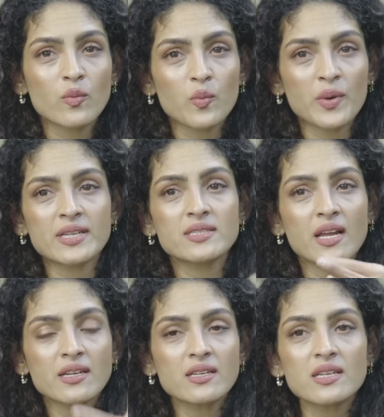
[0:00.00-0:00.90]
when I
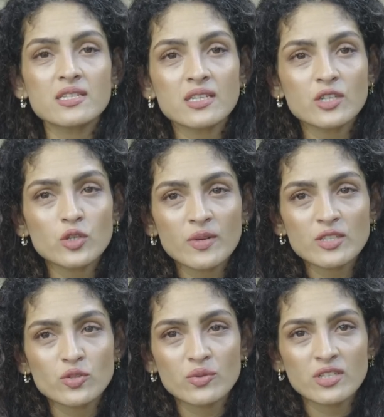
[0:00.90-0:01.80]
started teaching it to my
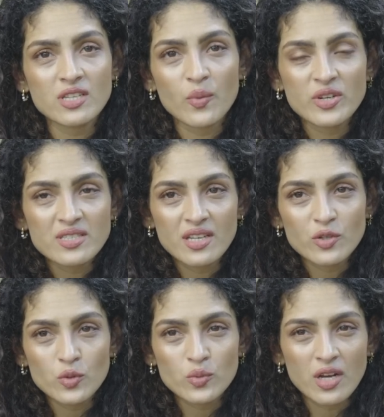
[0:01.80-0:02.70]
students, I want to say
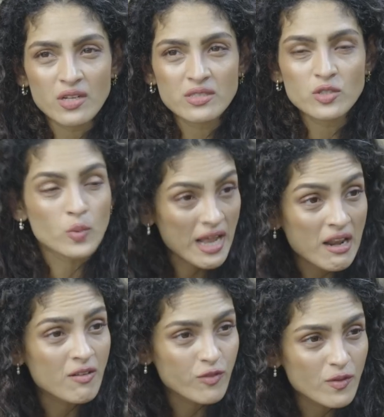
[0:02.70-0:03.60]
in
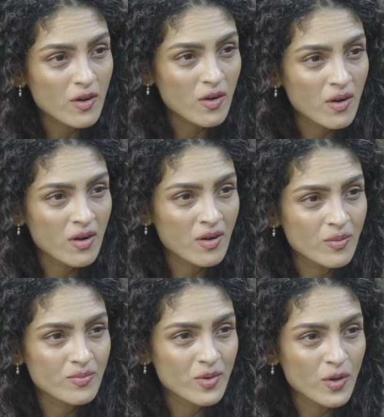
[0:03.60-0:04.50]
2012 or
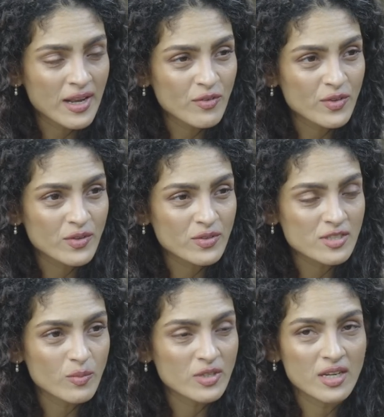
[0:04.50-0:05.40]
11 or
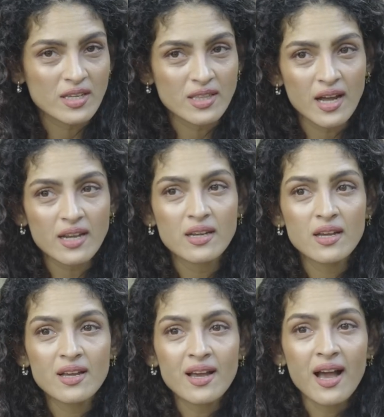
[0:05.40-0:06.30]
something like that,
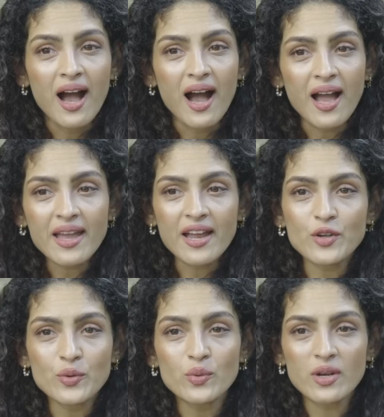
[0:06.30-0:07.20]
I had
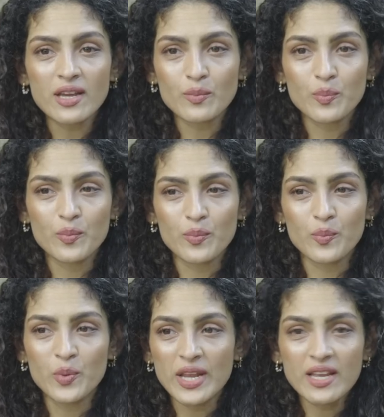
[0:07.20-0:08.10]
to like
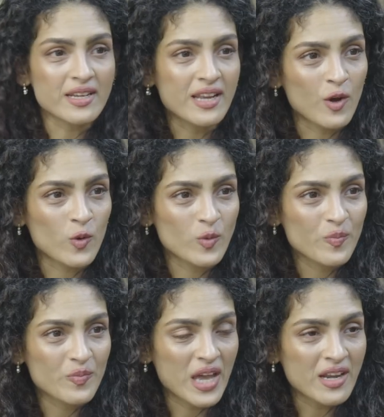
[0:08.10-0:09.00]
break it down.
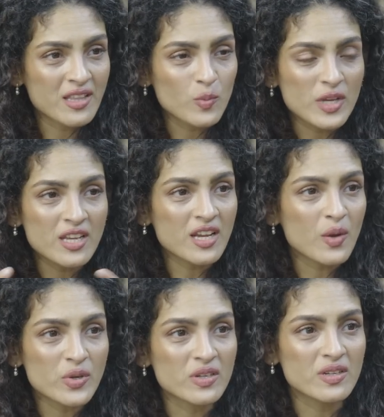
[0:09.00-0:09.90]
And in the beginning, I
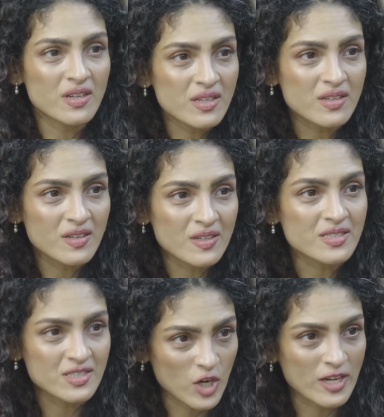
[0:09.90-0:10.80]
would really, really
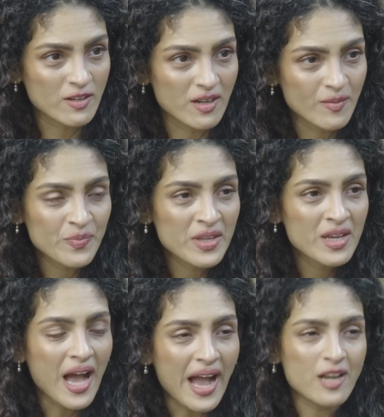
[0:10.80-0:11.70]
struggle.
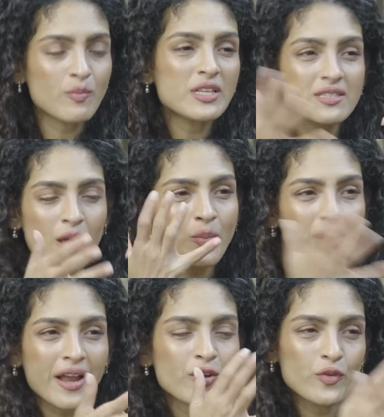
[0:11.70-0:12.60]
I had made some
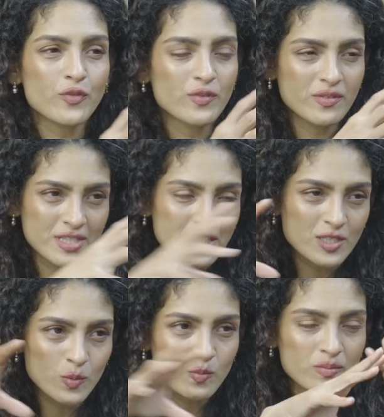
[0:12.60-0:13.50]
kind of
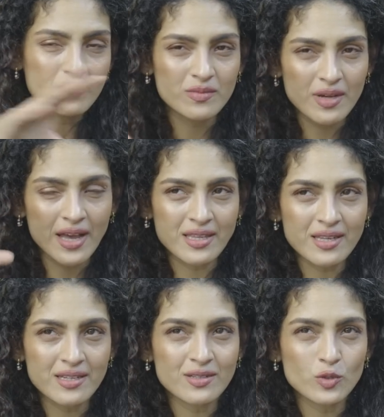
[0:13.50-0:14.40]
system. I think in